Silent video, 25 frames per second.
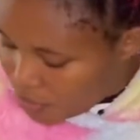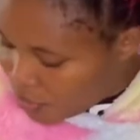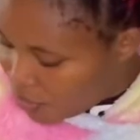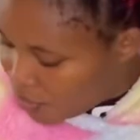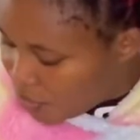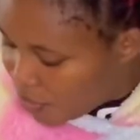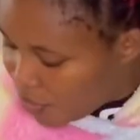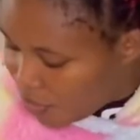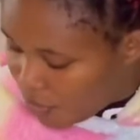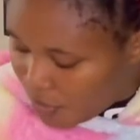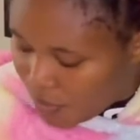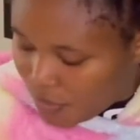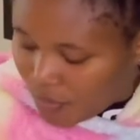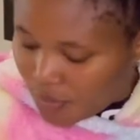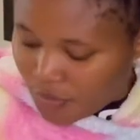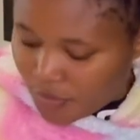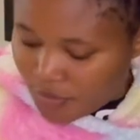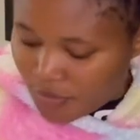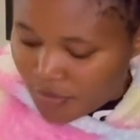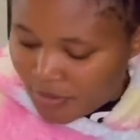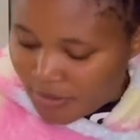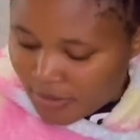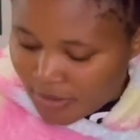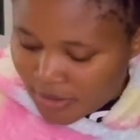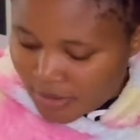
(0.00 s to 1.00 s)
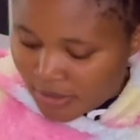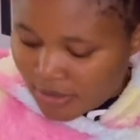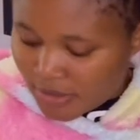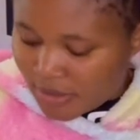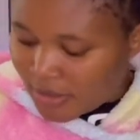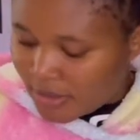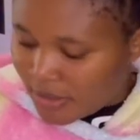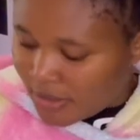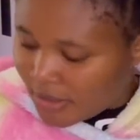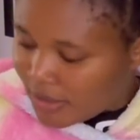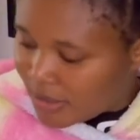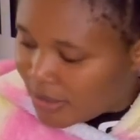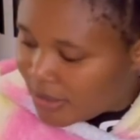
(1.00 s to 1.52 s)
so
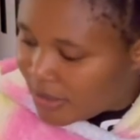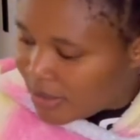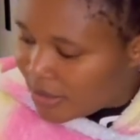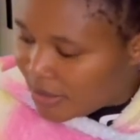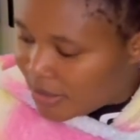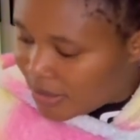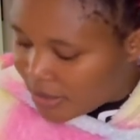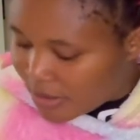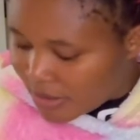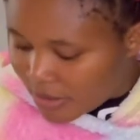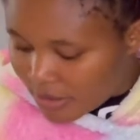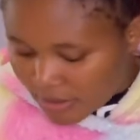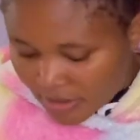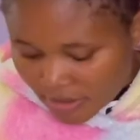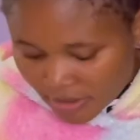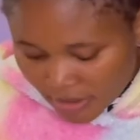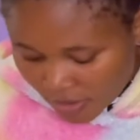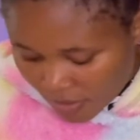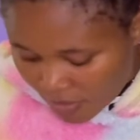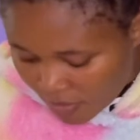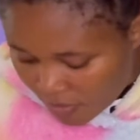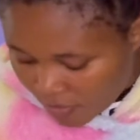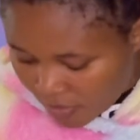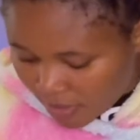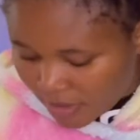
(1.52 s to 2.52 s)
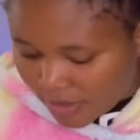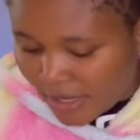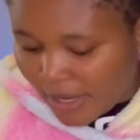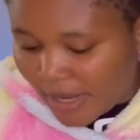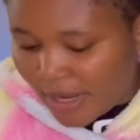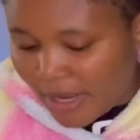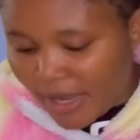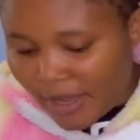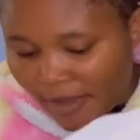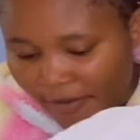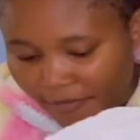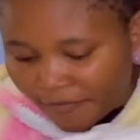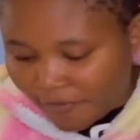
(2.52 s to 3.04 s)
the second one I
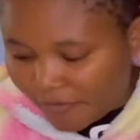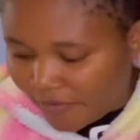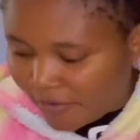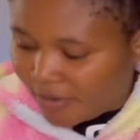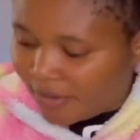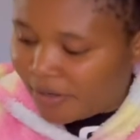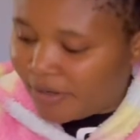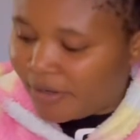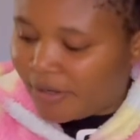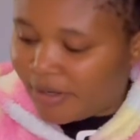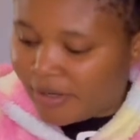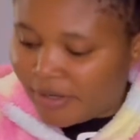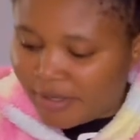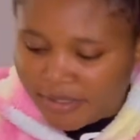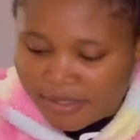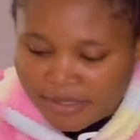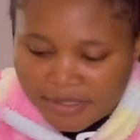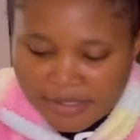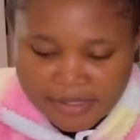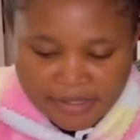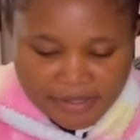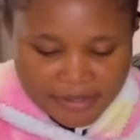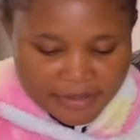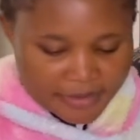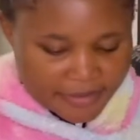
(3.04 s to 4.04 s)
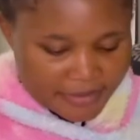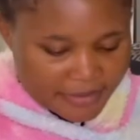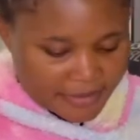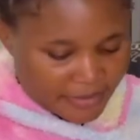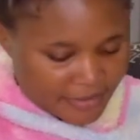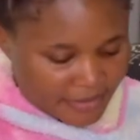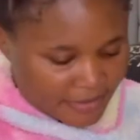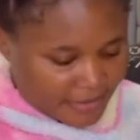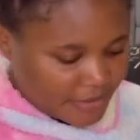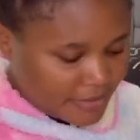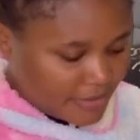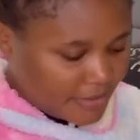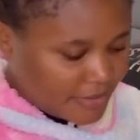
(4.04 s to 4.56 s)
have here
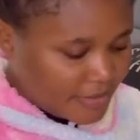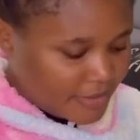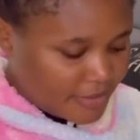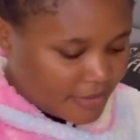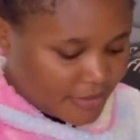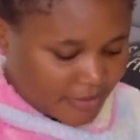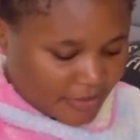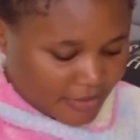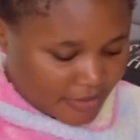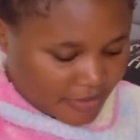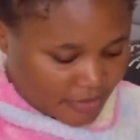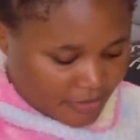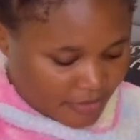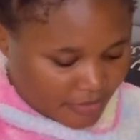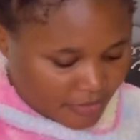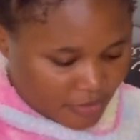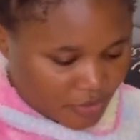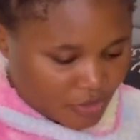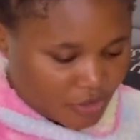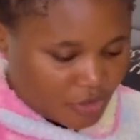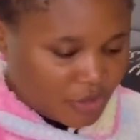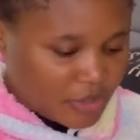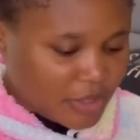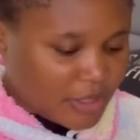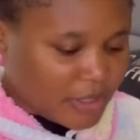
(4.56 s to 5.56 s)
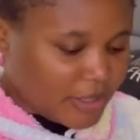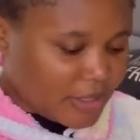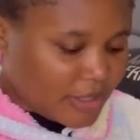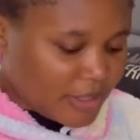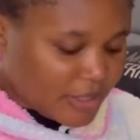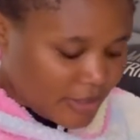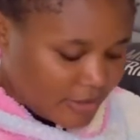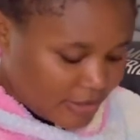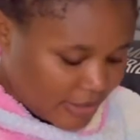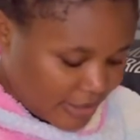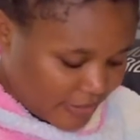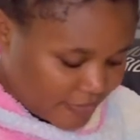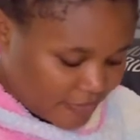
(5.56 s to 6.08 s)
is Shein
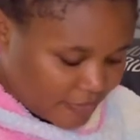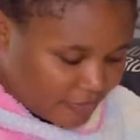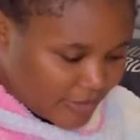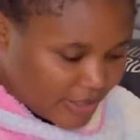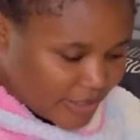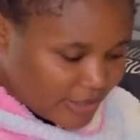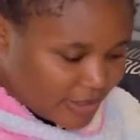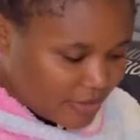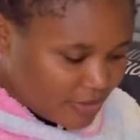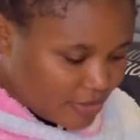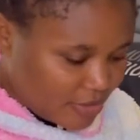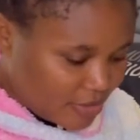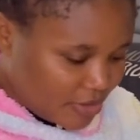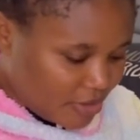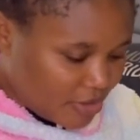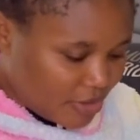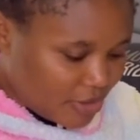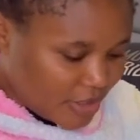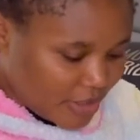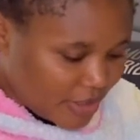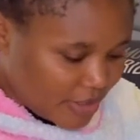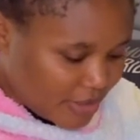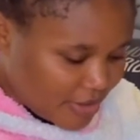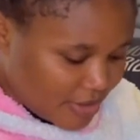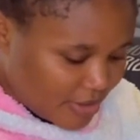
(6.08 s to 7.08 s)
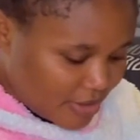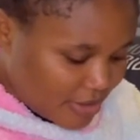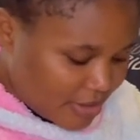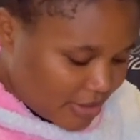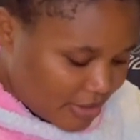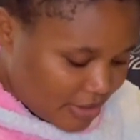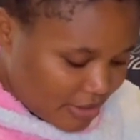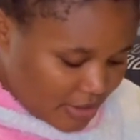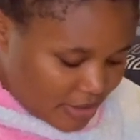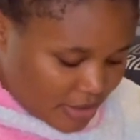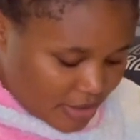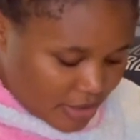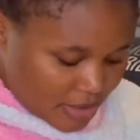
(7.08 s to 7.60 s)
Kids. This is for my kids.
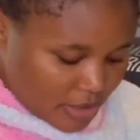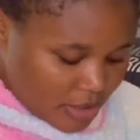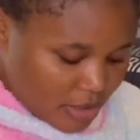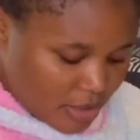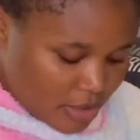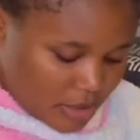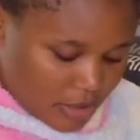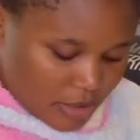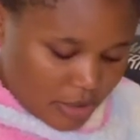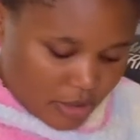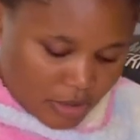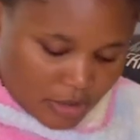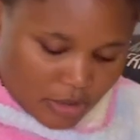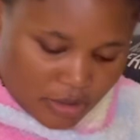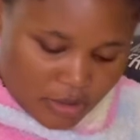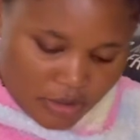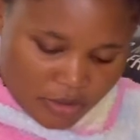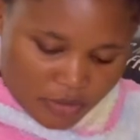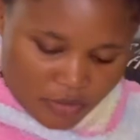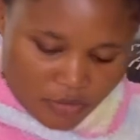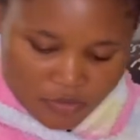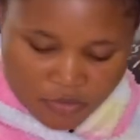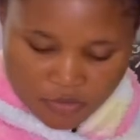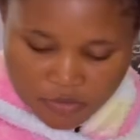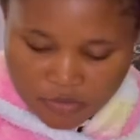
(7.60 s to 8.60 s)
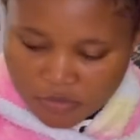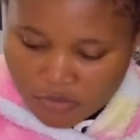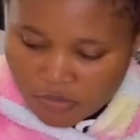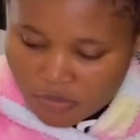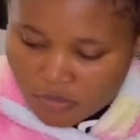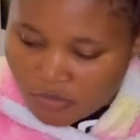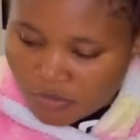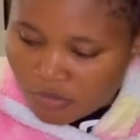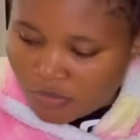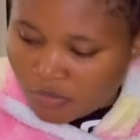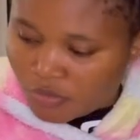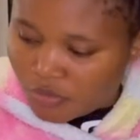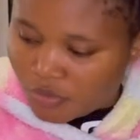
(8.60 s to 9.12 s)

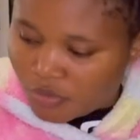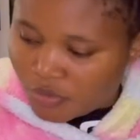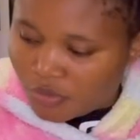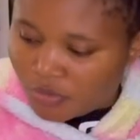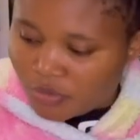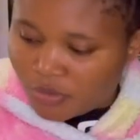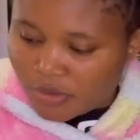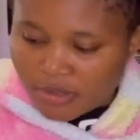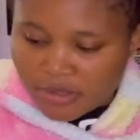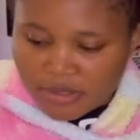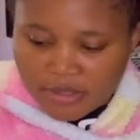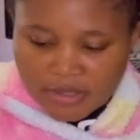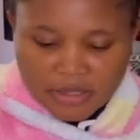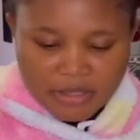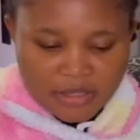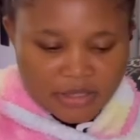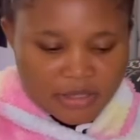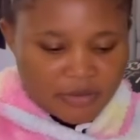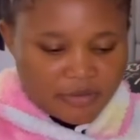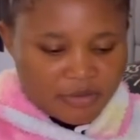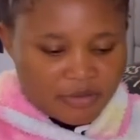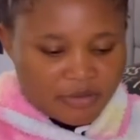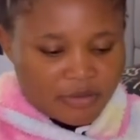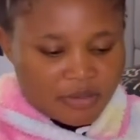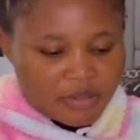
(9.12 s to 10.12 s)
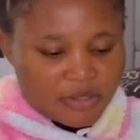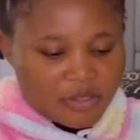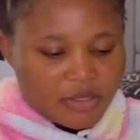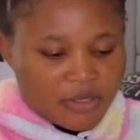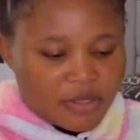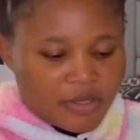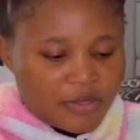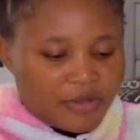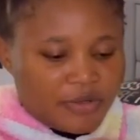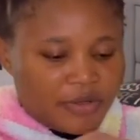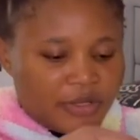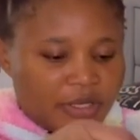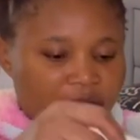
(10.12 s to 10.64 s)
Okay, which one is this?
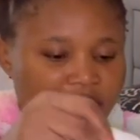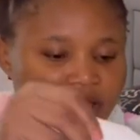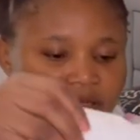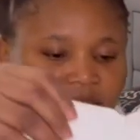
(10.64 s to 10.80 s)
Okay,